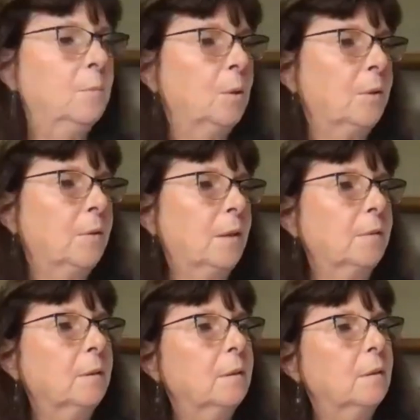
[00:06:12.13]
book that
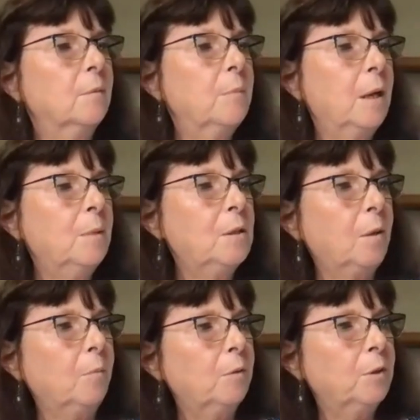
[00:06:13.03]
maybe
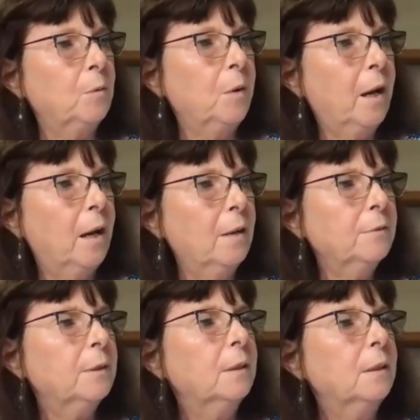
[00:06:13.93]
some of you
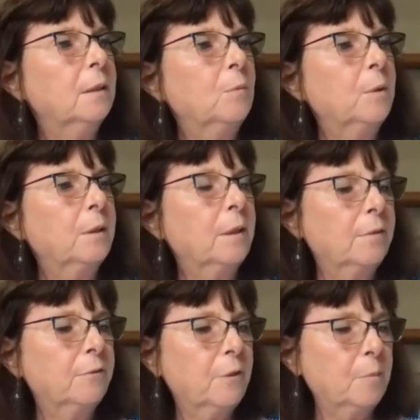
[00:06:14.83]
have with
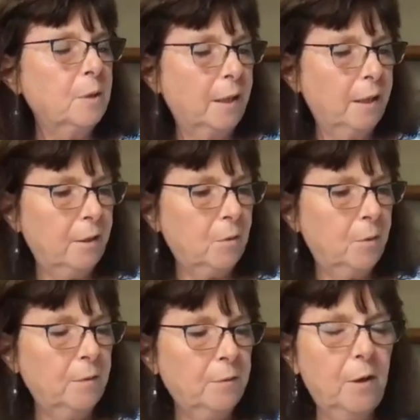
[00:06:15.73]
love from Diana,
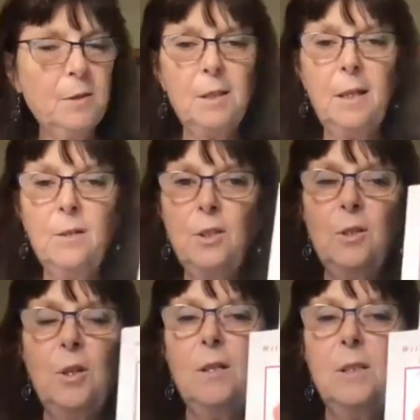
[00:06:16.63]
Queen of Hearts, and she
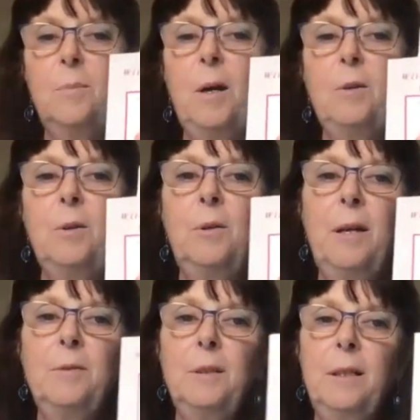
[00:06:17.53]
talks about her
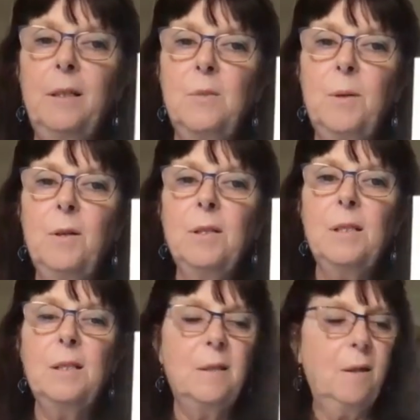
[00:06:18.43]
heavenly
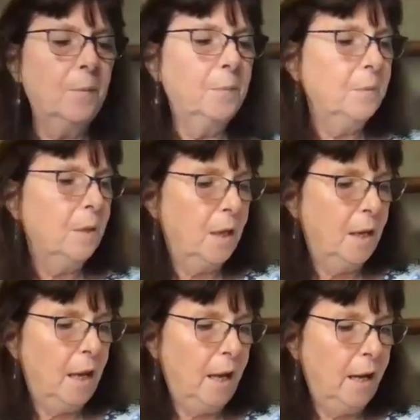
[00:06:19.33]
experiences there,
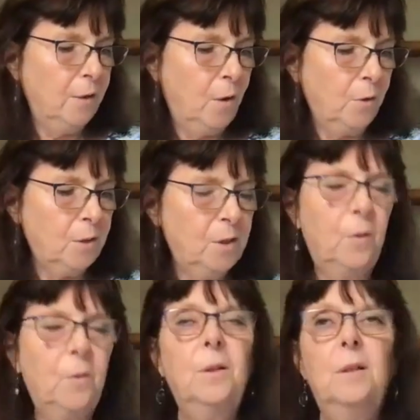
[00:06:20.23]
and
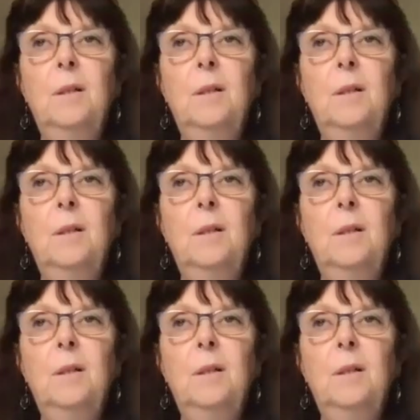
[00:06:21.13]
also